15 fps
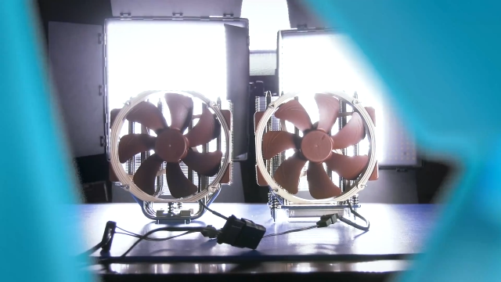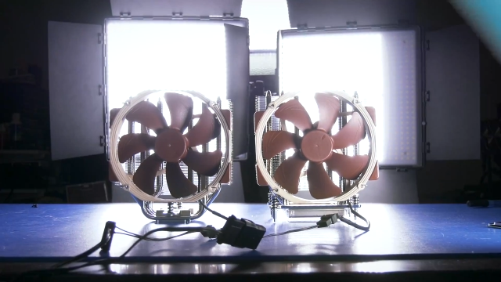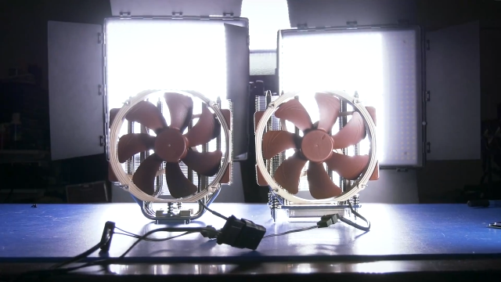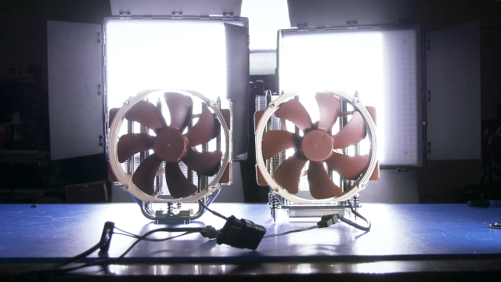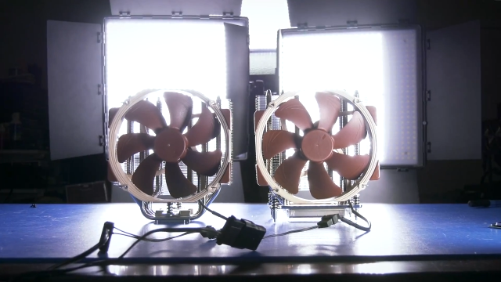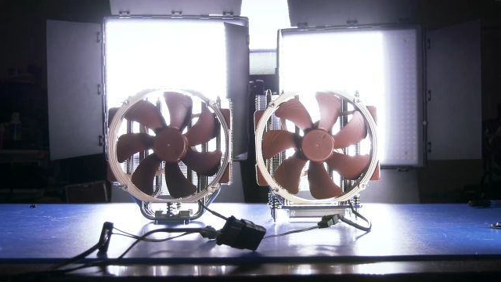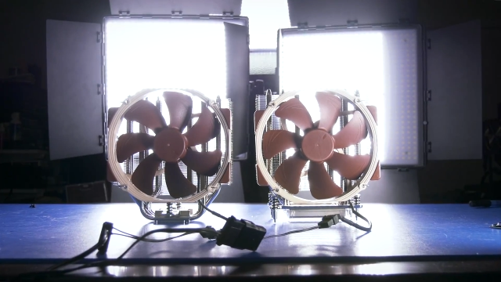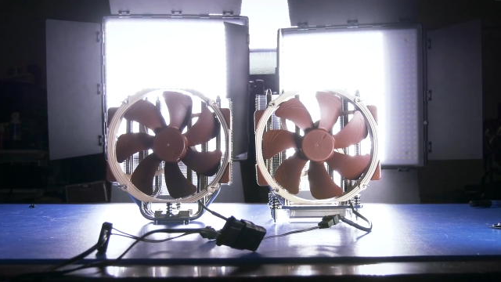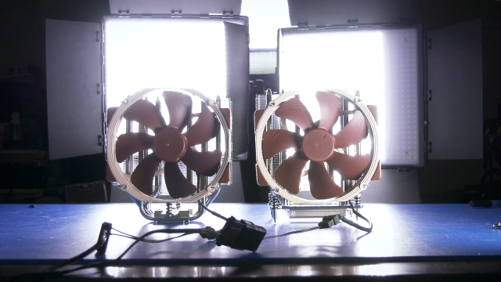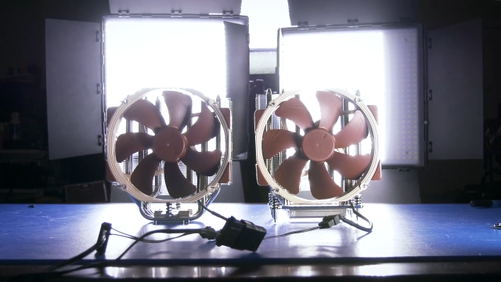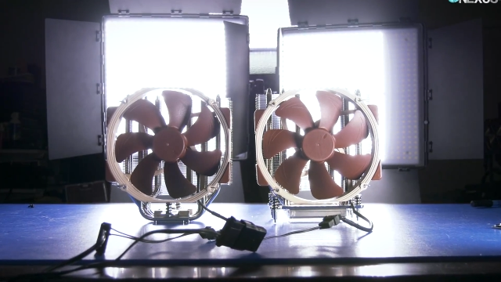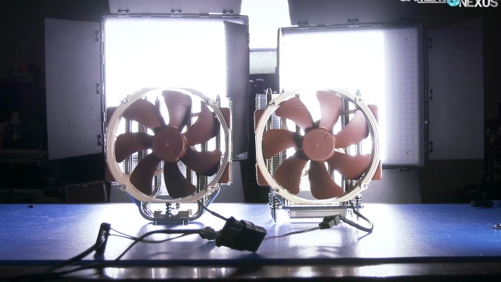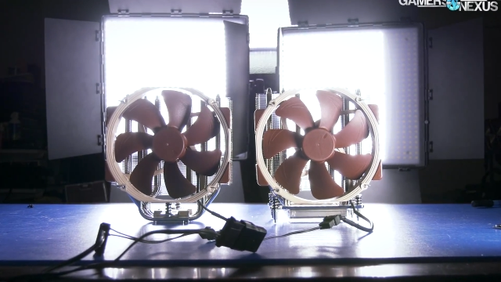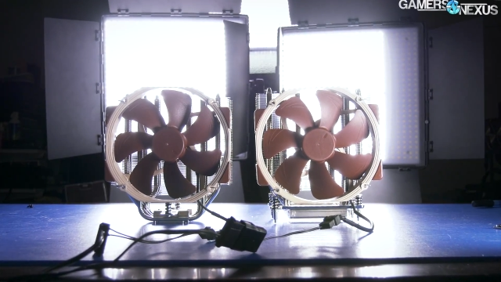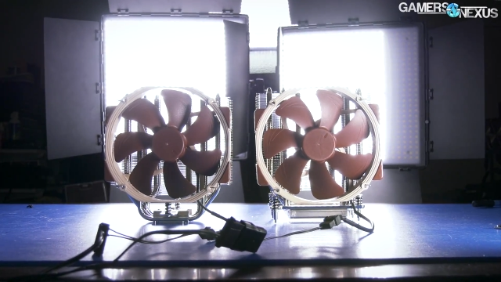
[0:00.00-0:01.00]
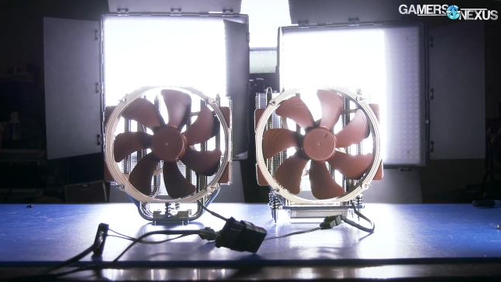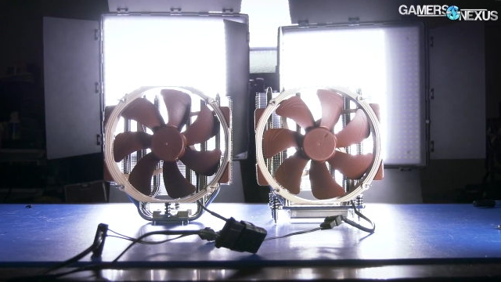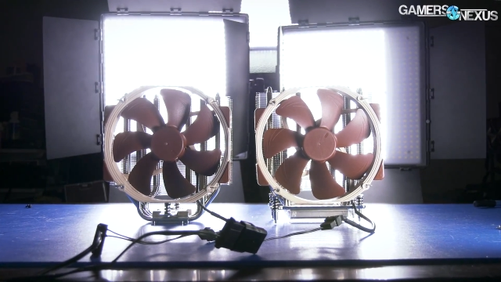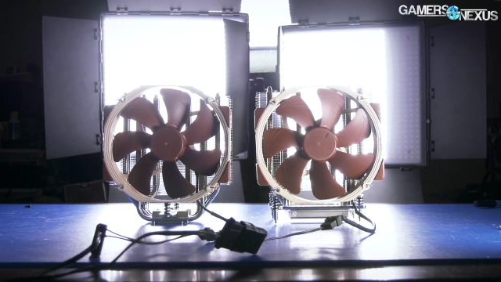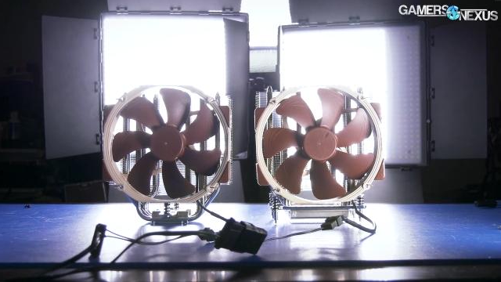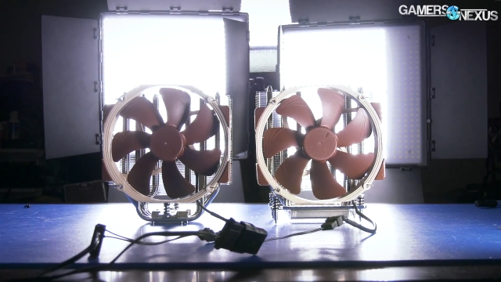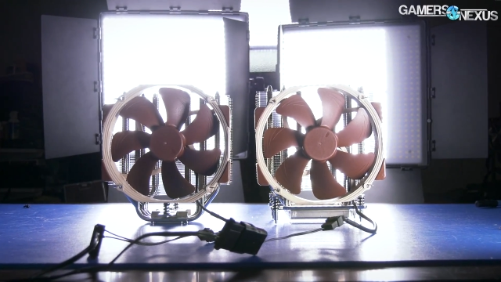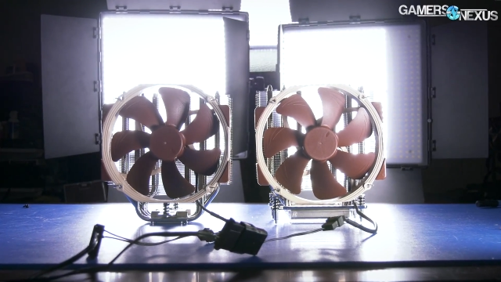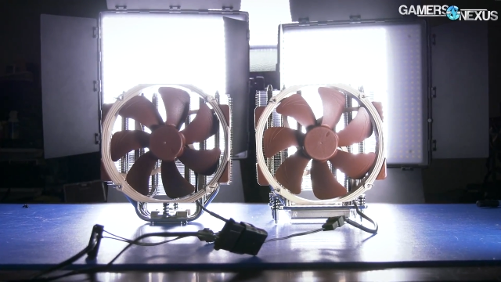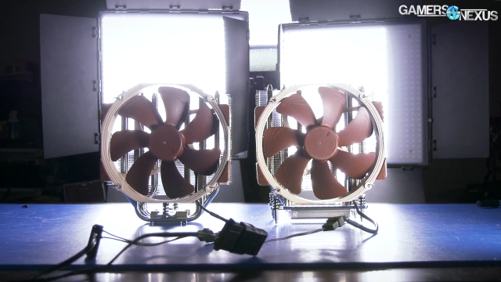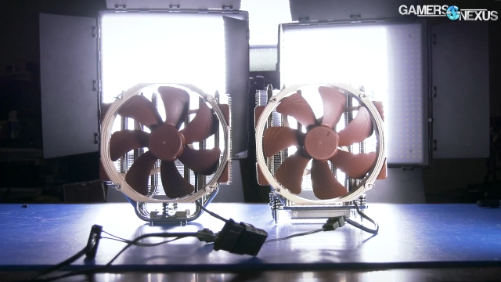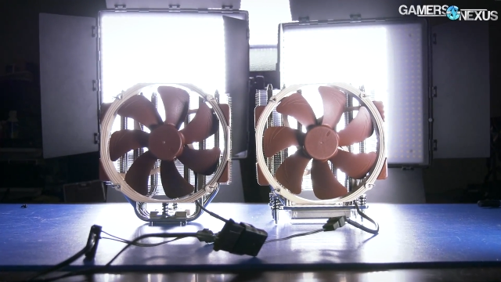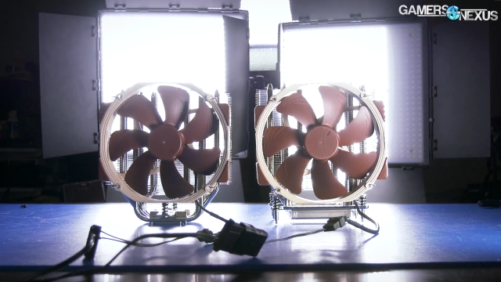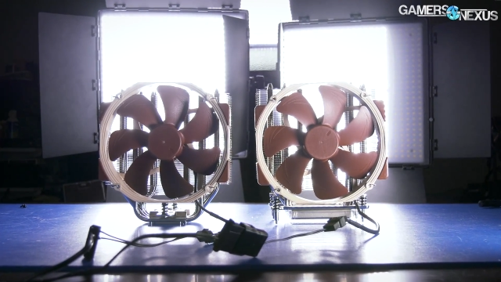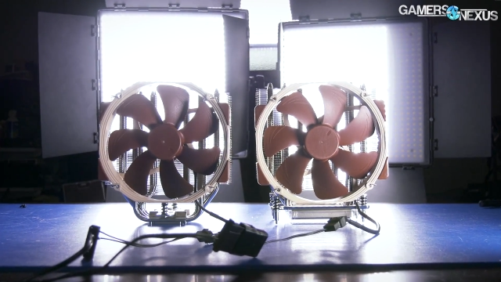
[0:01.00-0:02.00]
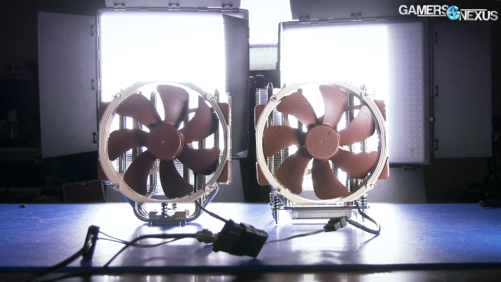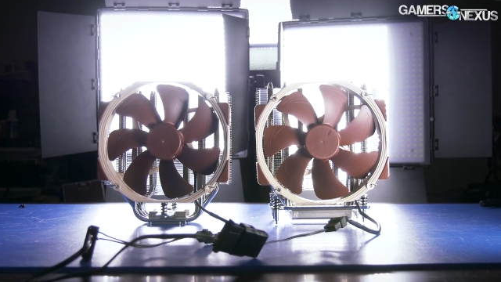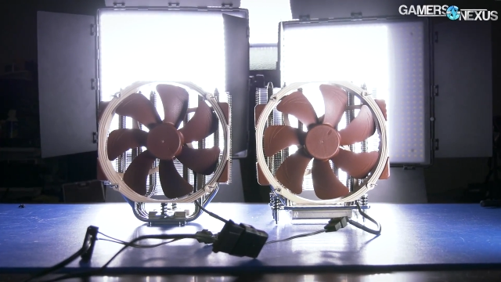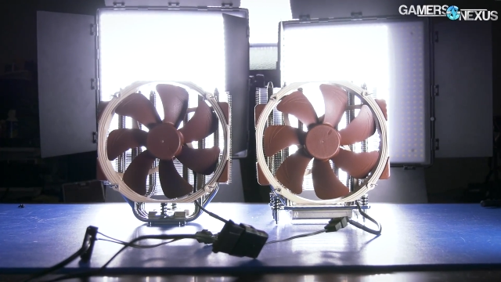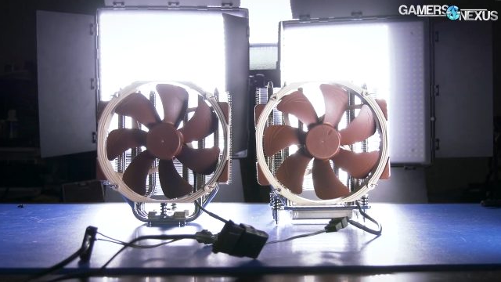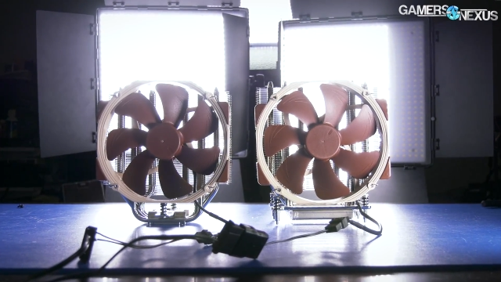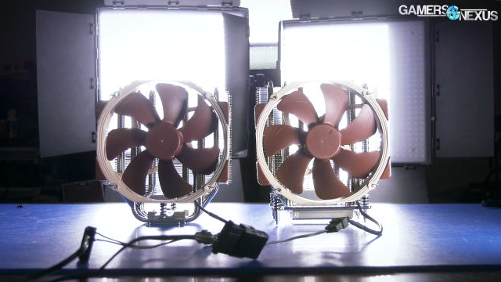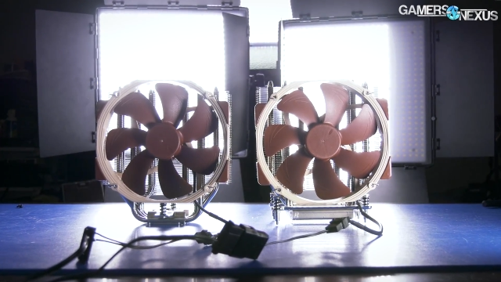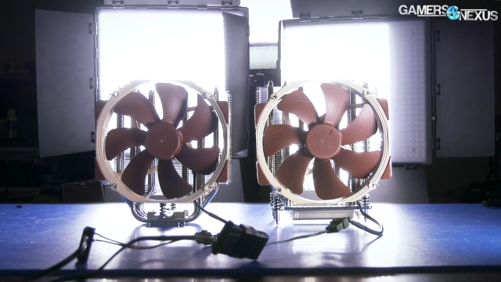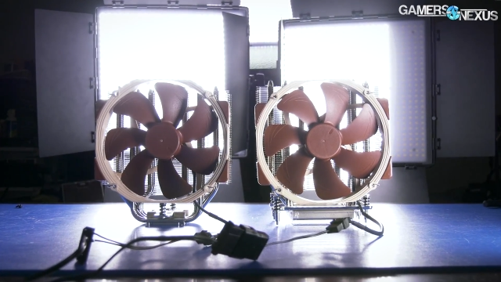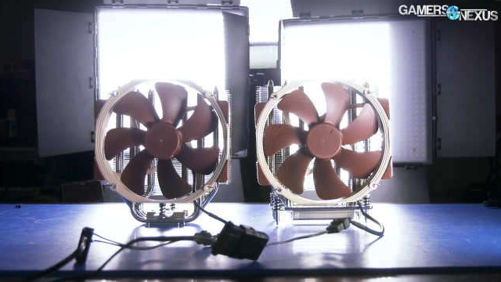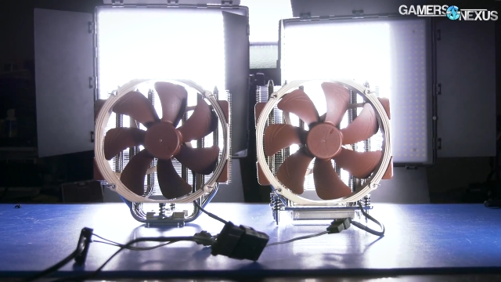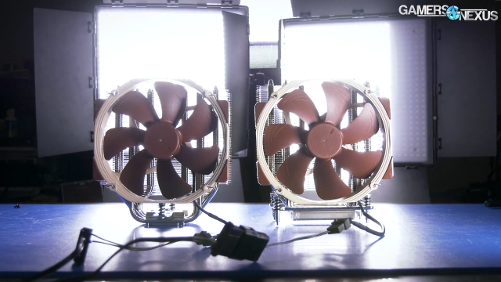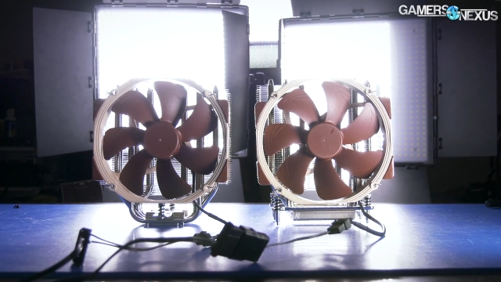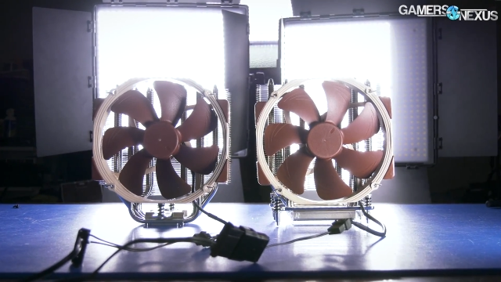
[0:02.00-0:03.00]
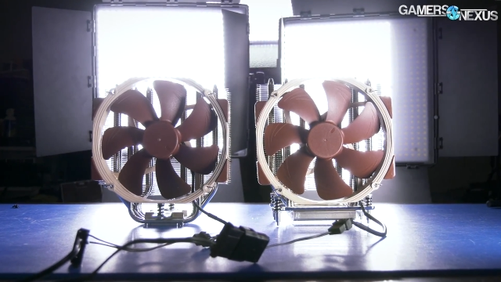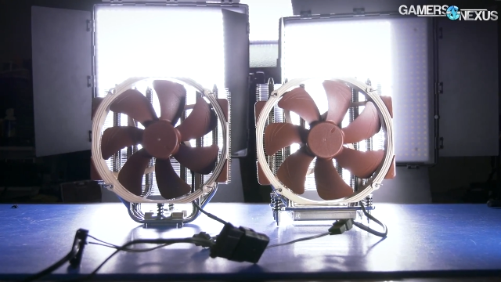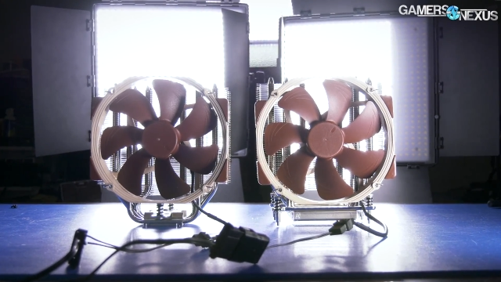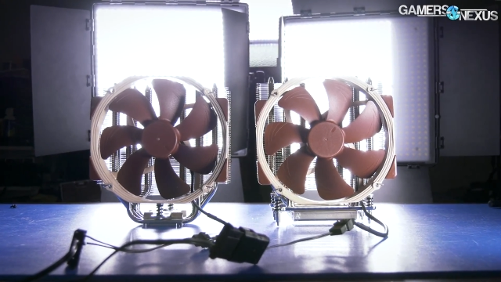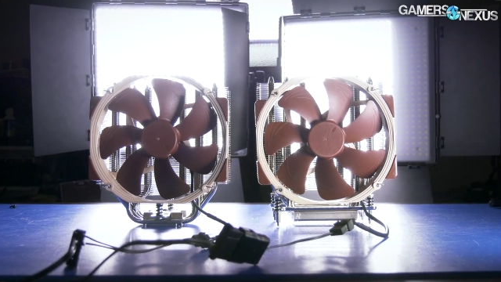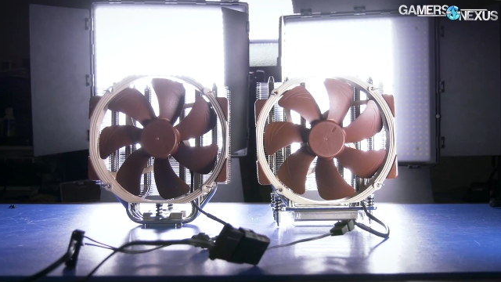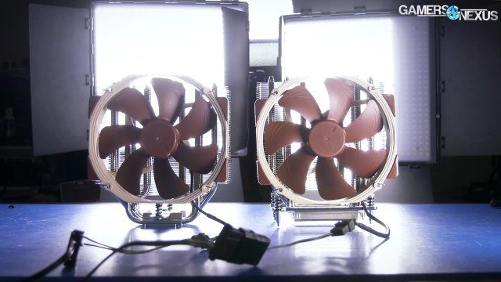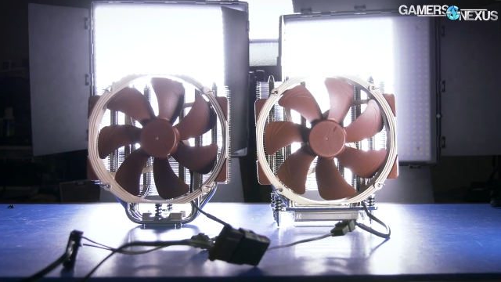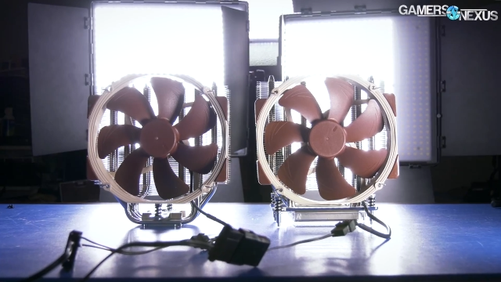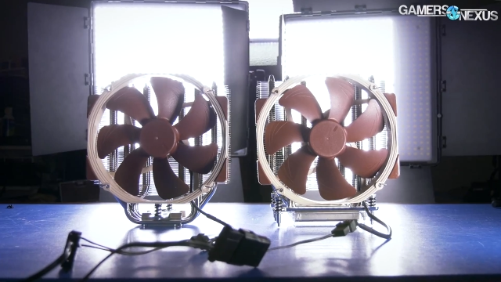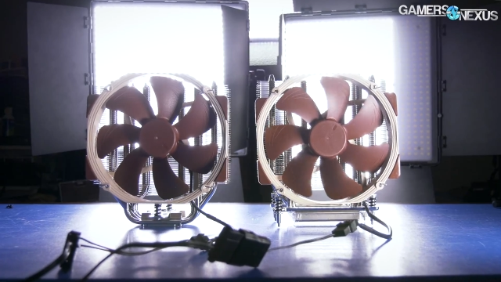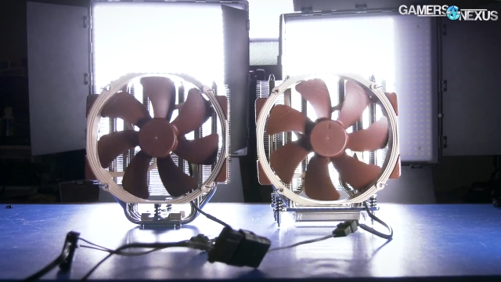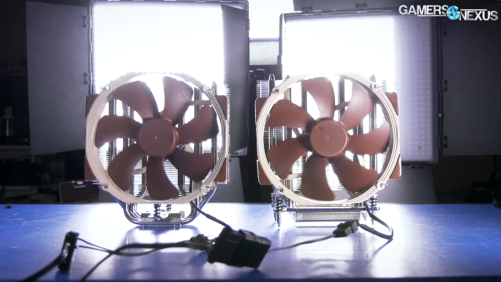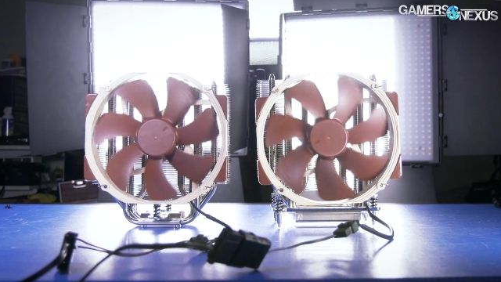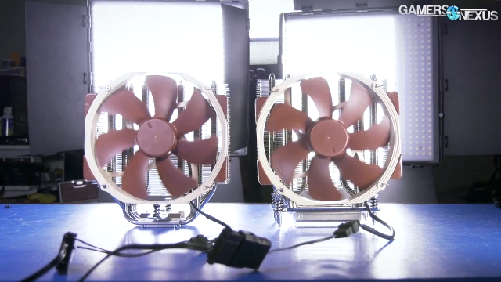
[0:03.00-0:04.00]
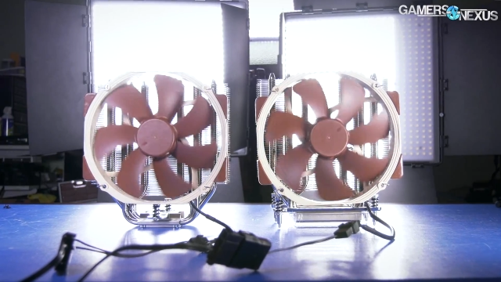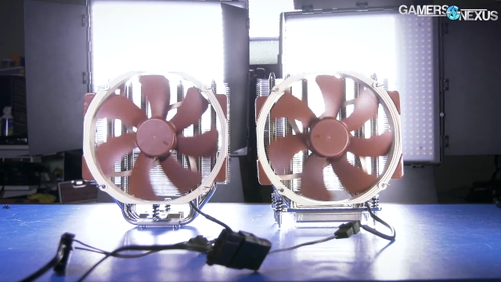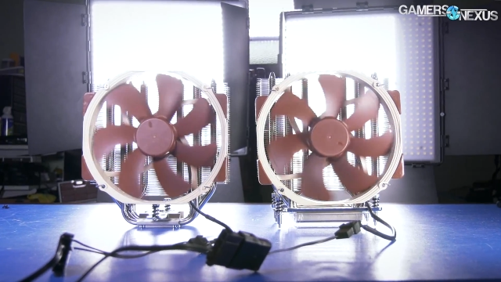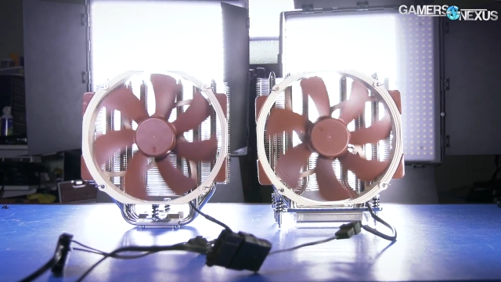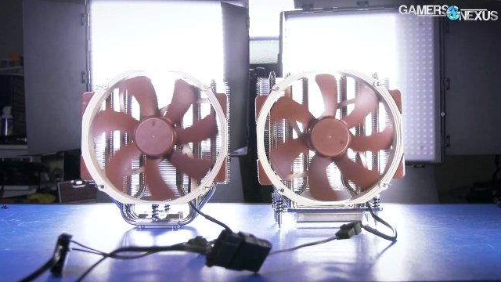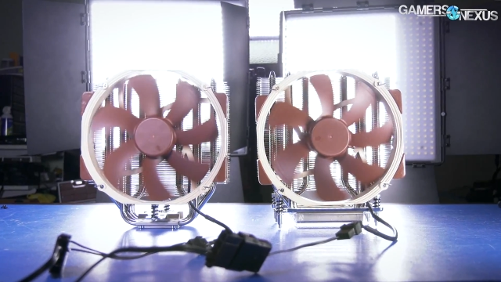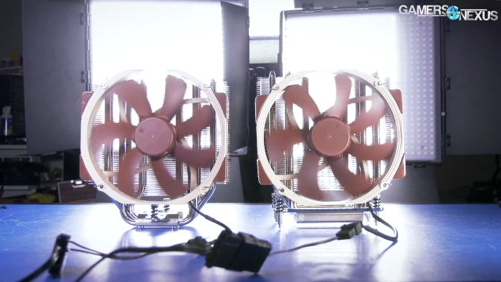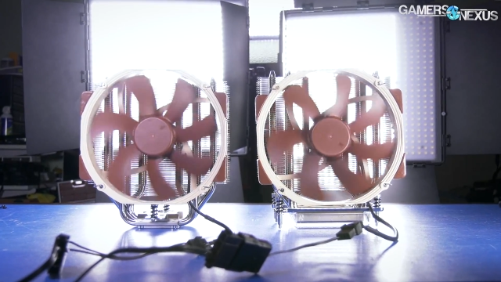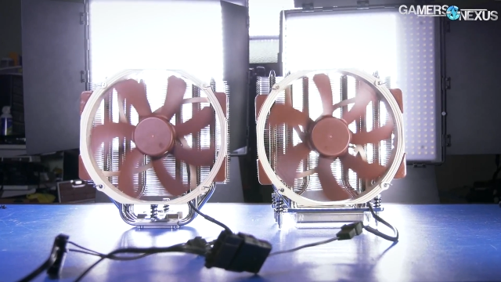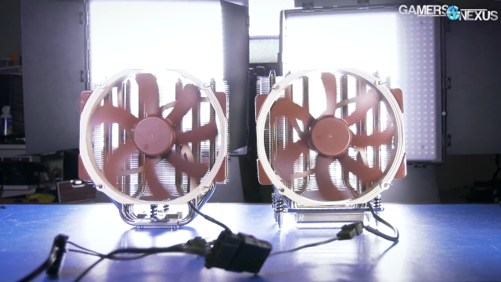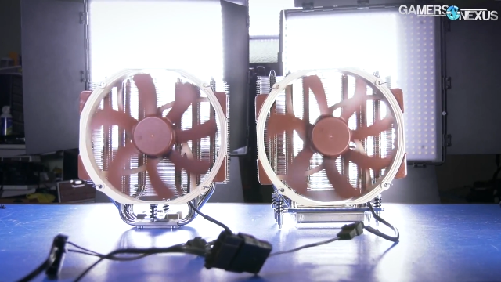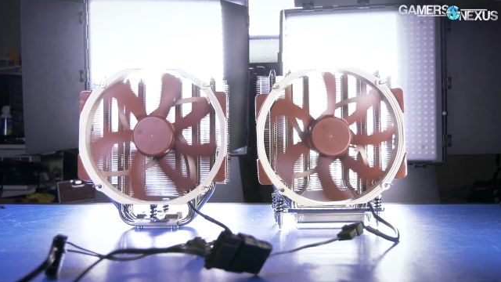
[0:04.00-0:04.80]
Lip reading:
[unreadable: no face in view]